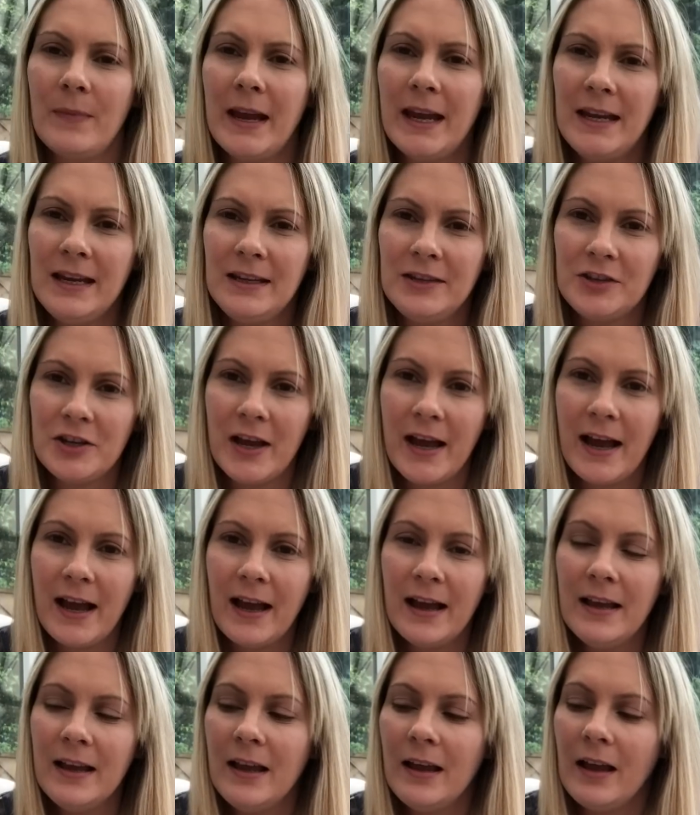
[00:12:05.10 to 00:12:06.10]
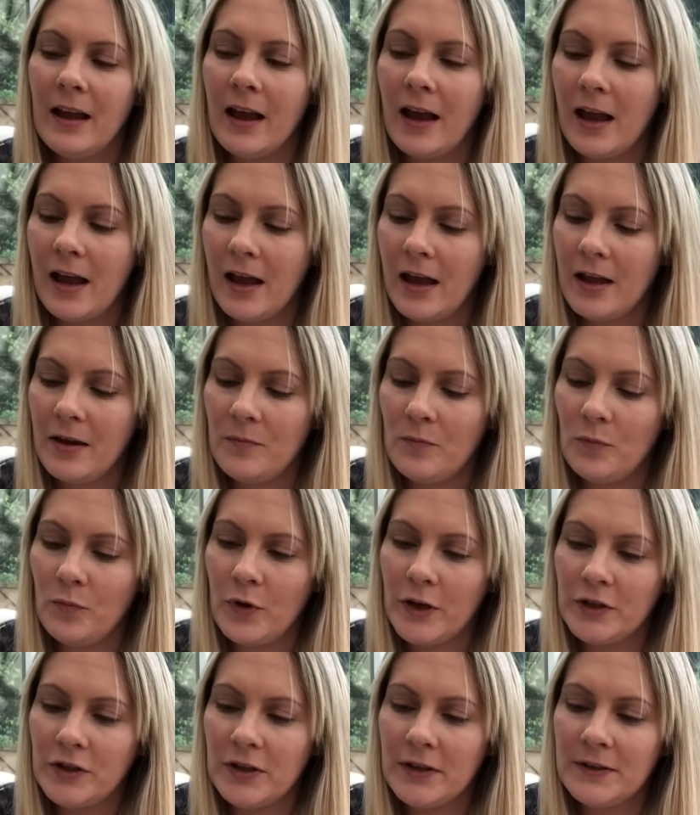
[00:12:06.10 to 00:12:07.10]
made yet,
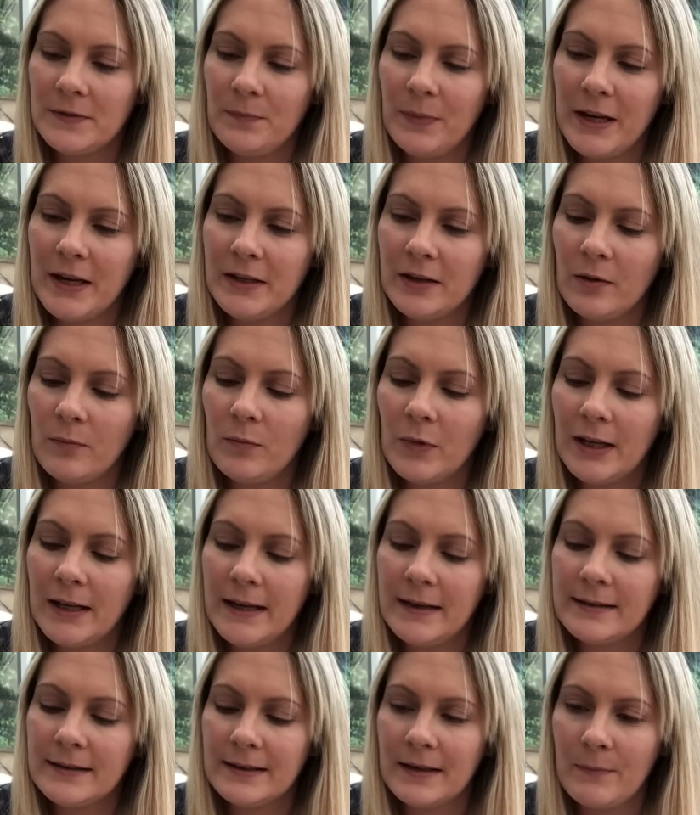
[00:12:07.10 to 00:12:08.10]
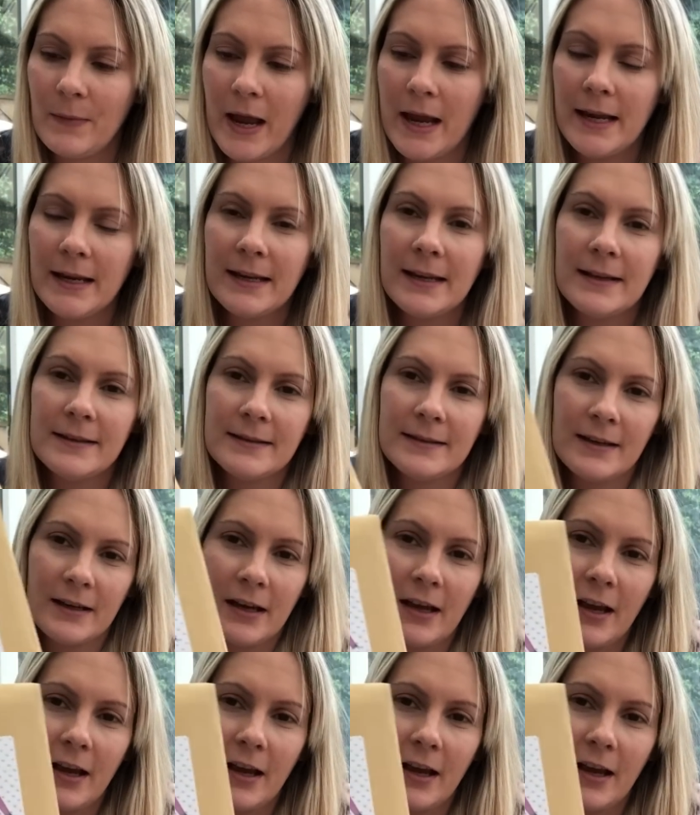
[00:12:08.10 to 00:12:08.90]
which has been on my list to make, is the